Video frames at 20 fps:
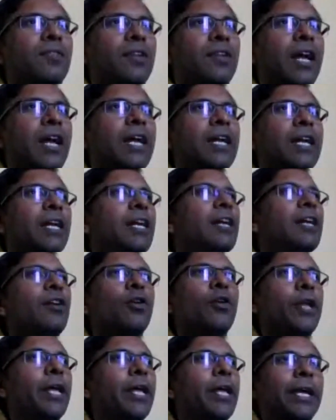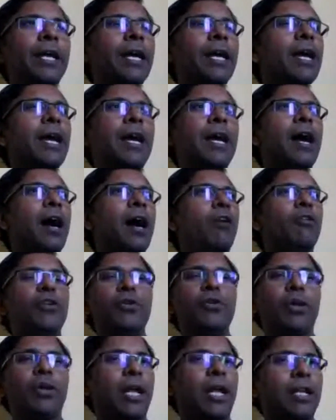how do you run a linear regression
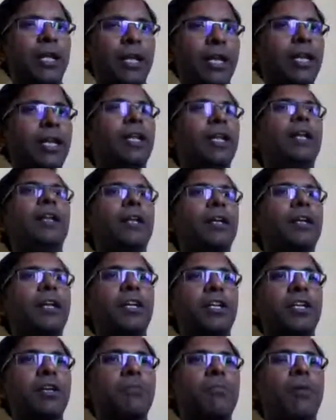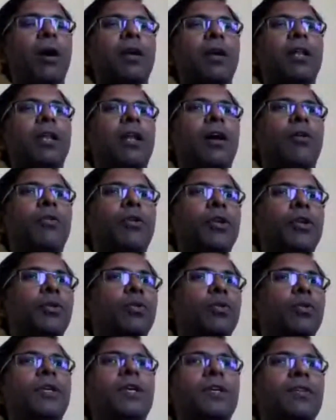model? How do you do this? How do you do that? How do
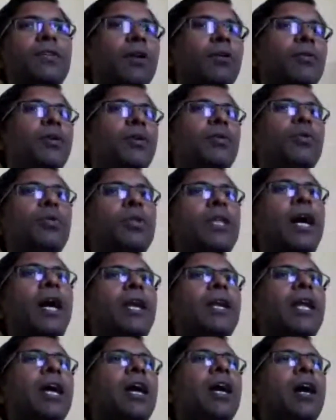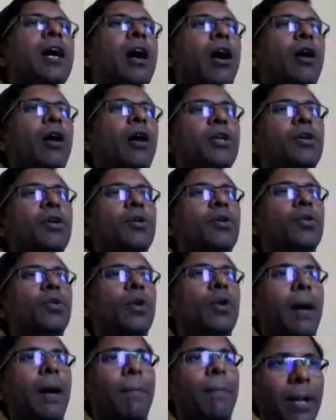you apply a function?
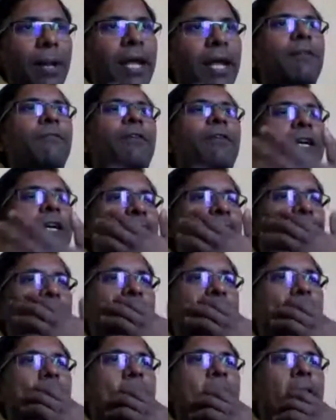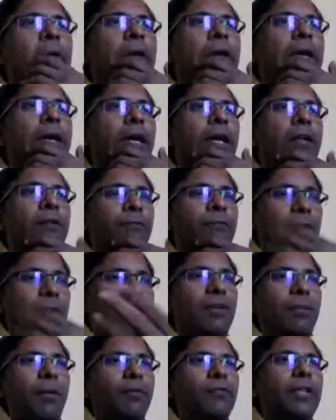In fact, some of the examples that I
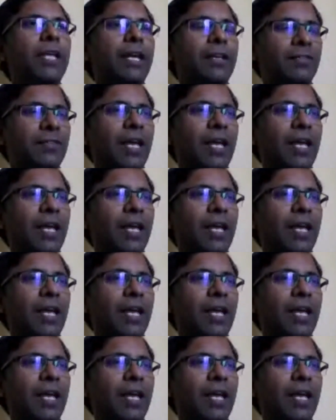used